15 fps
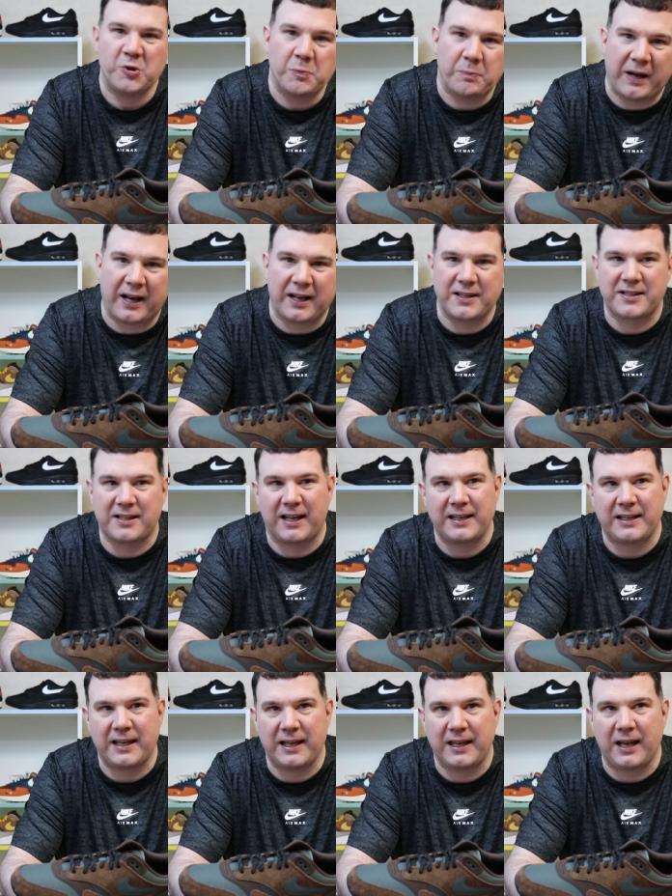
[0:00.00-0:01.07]
New Balance
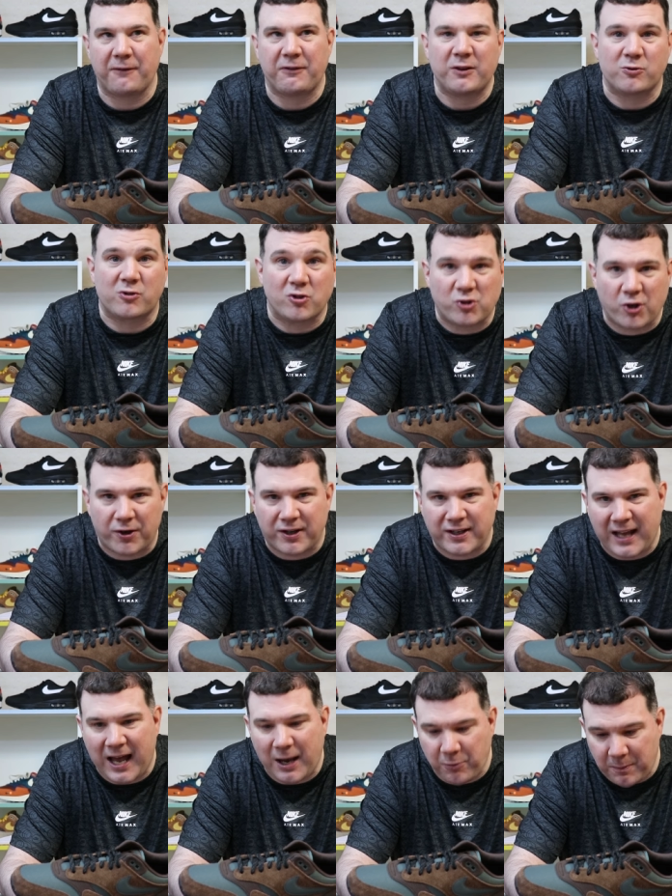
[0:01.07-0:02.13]
like it. I think that was the Jordan
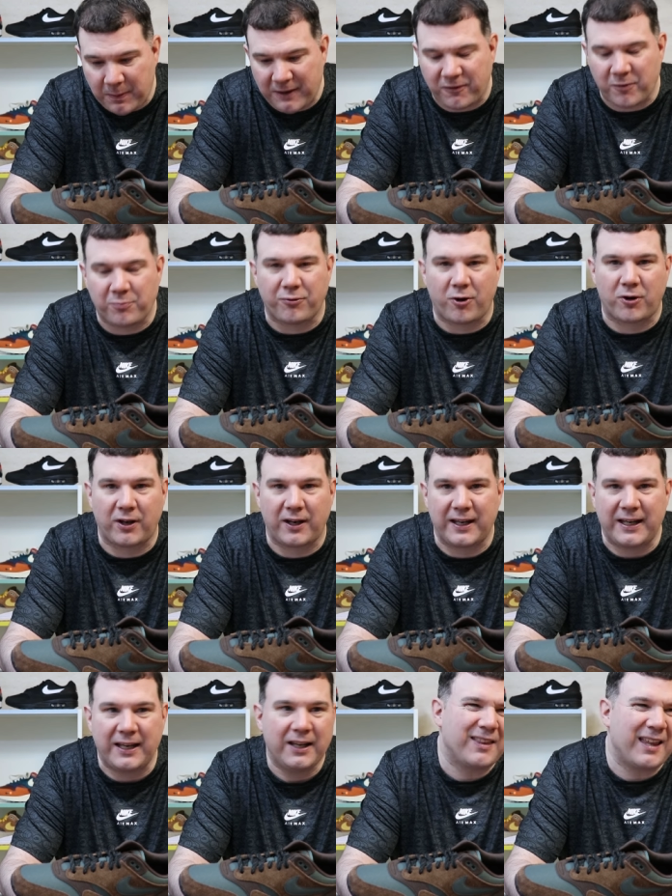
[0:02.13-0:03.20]
9 with beef and
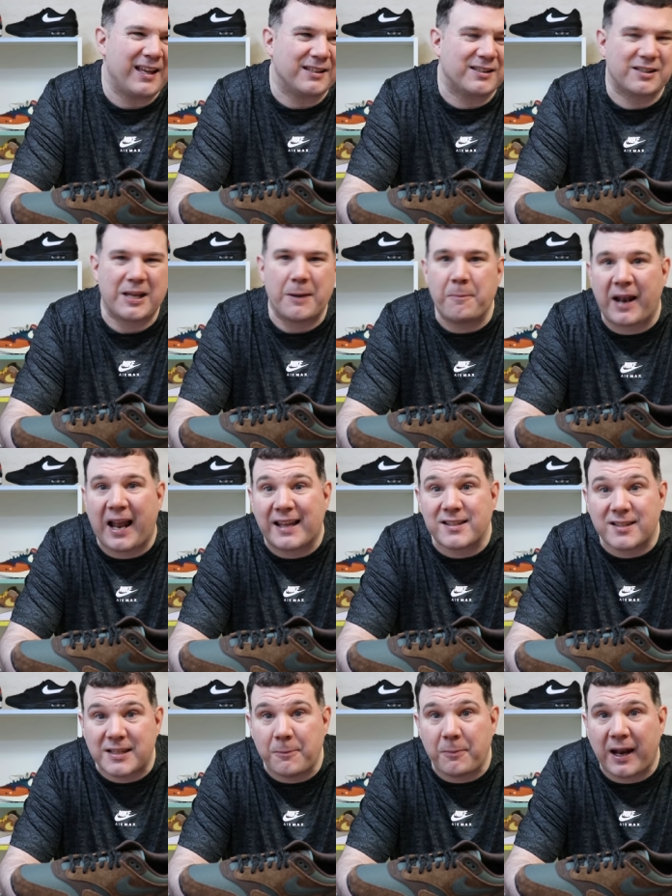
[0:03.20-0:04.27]
broccoli. There's
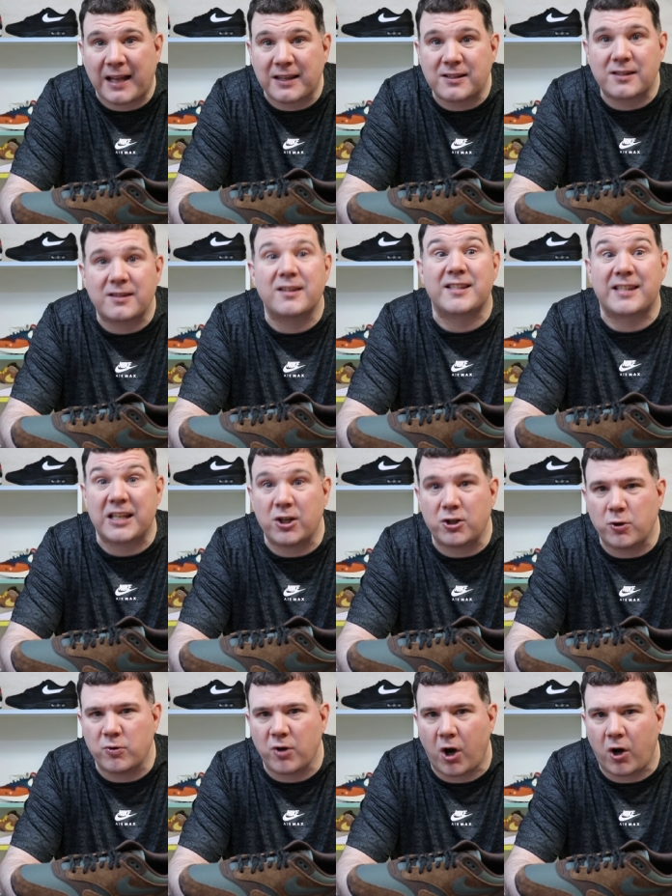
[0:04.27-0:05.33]
Timberlands, the city of
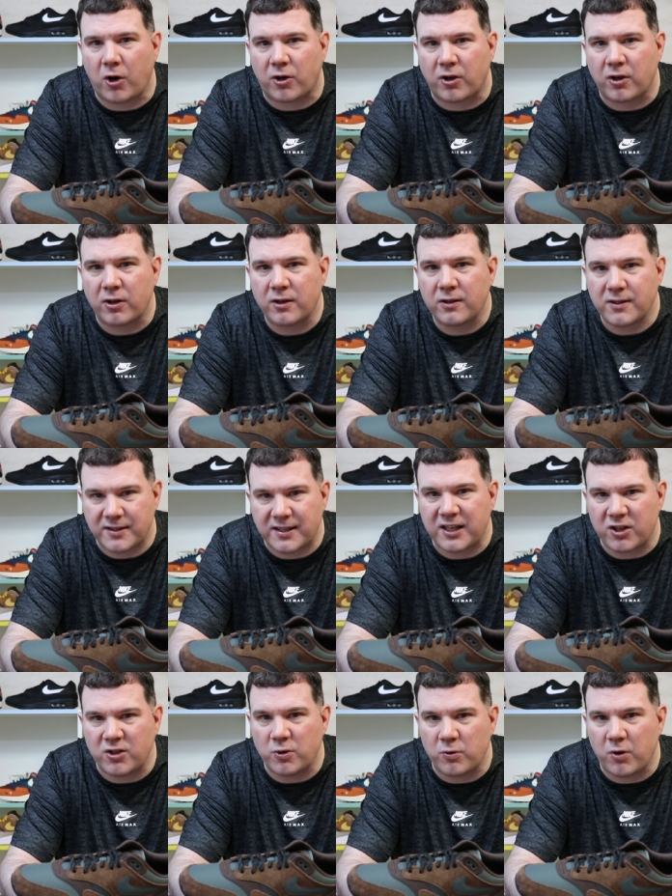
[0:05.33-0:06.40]
New York. The
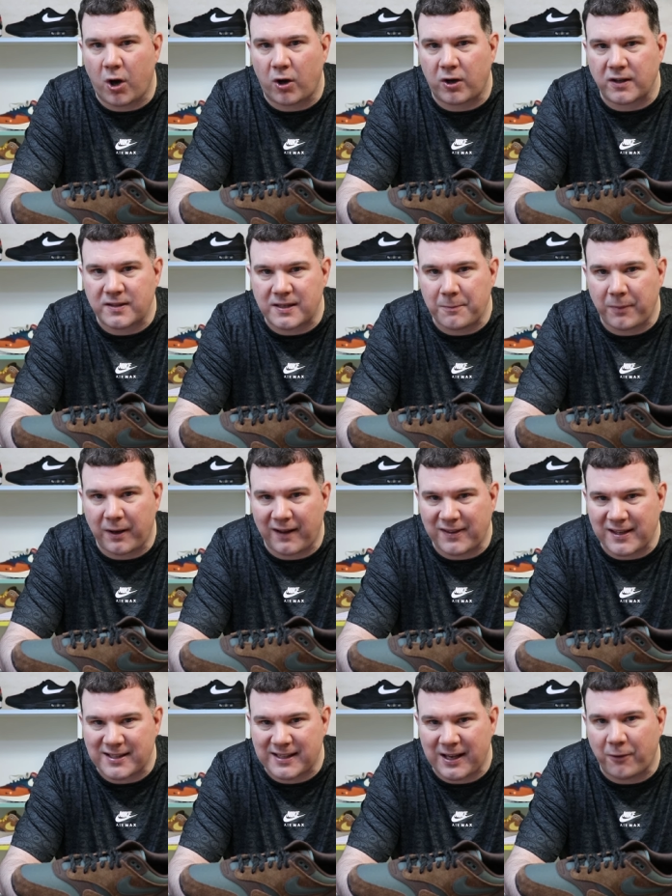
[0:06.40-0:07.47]
city of New York and Timberland
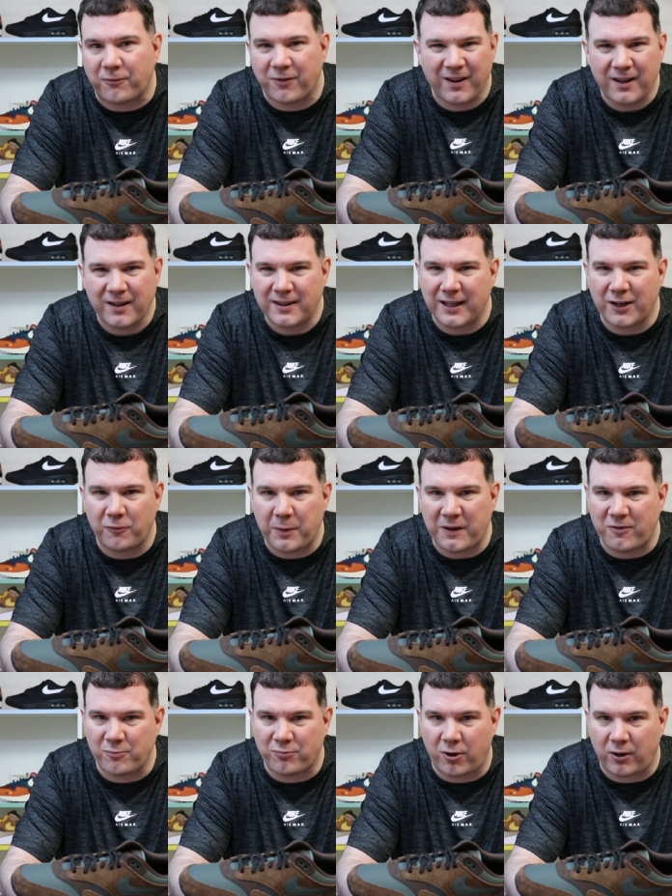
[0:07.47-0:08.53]
itself, they love
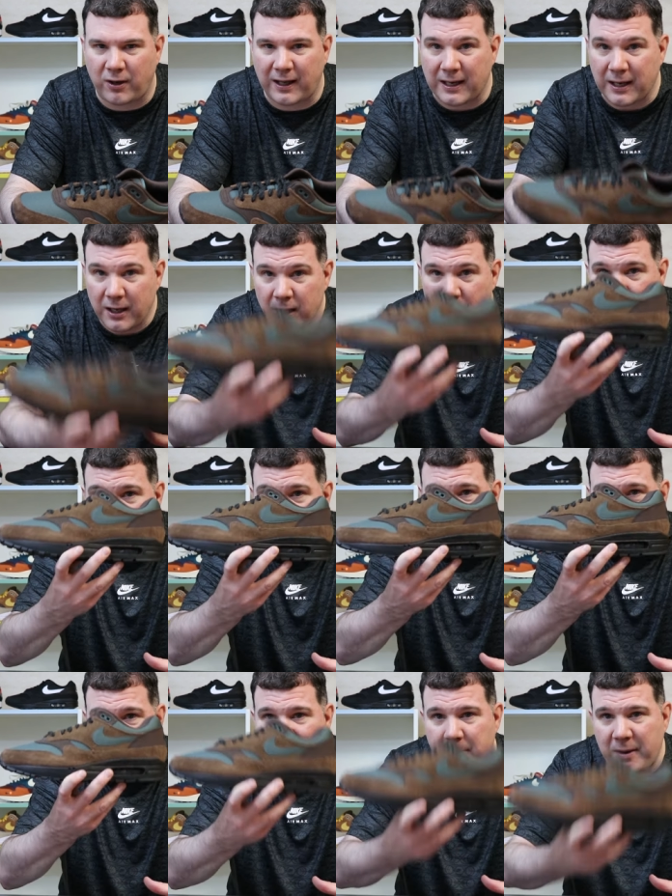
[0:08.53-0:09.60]
beef and broccoli. But
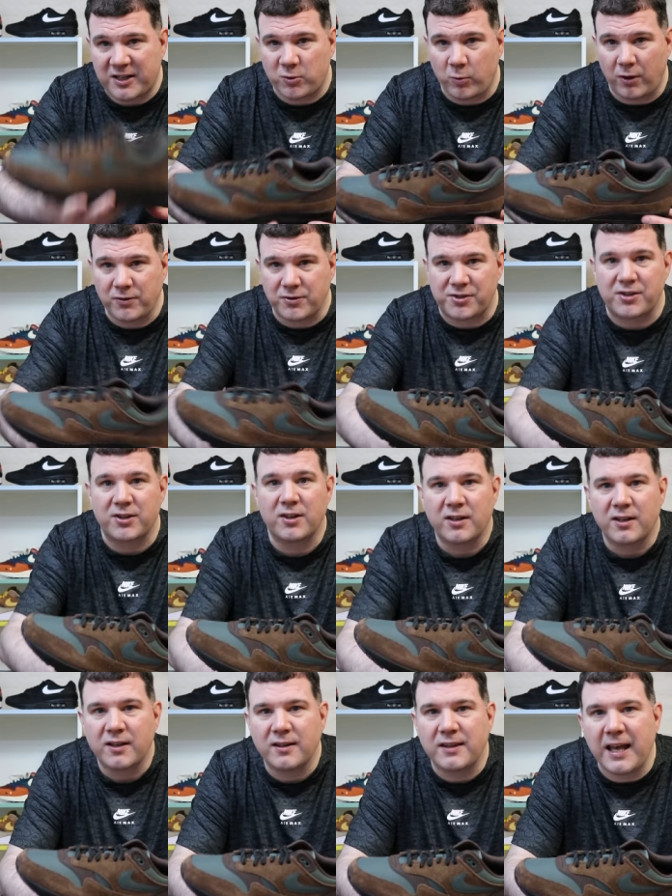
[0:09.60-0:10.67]
now the Air Max 1s,
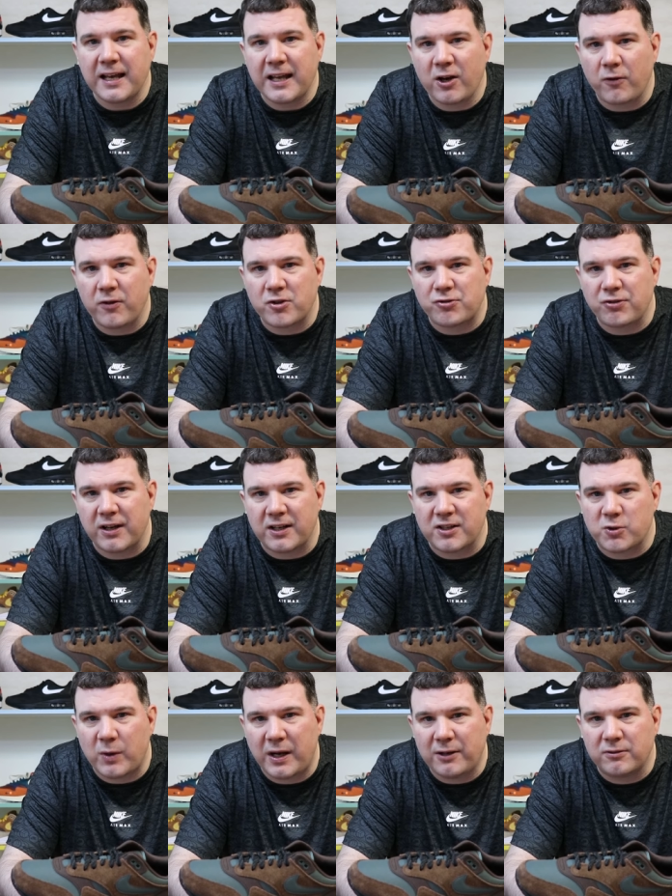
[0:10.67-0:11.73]
they're getting on the train
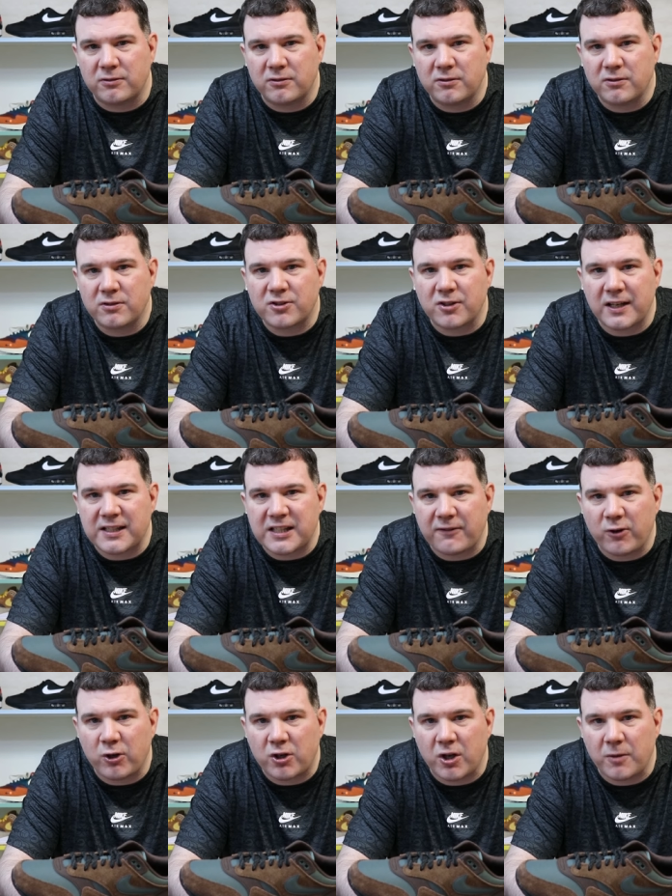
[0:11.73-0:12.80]
as well. So let's have
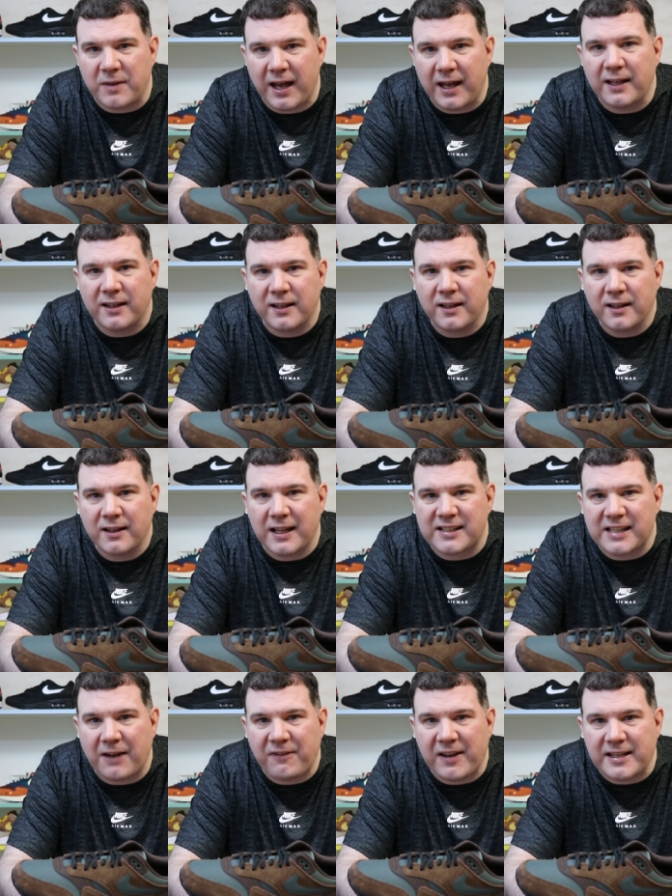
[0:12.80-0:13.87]
a look at them, yeah?
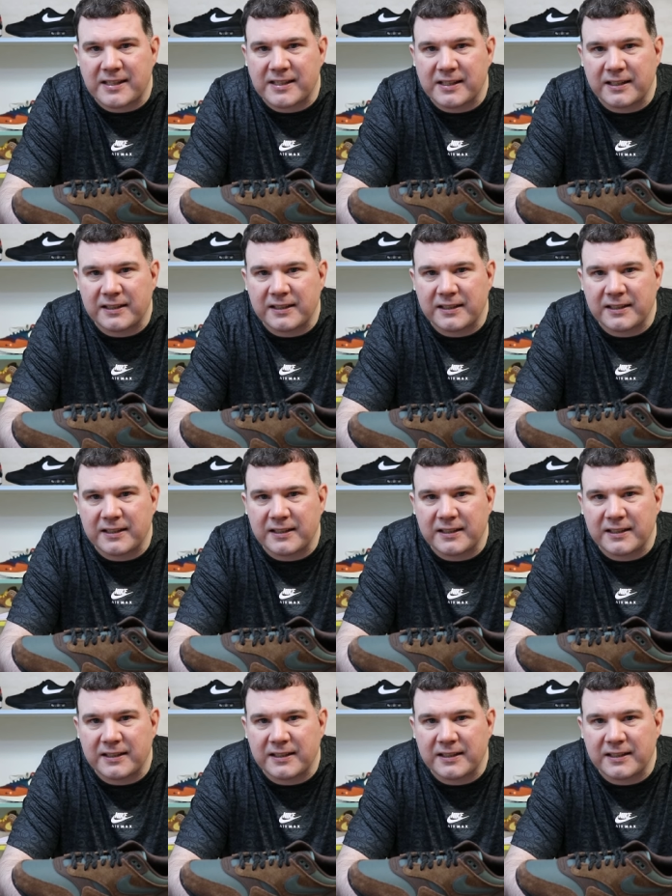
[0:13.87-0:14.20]
Let's have it.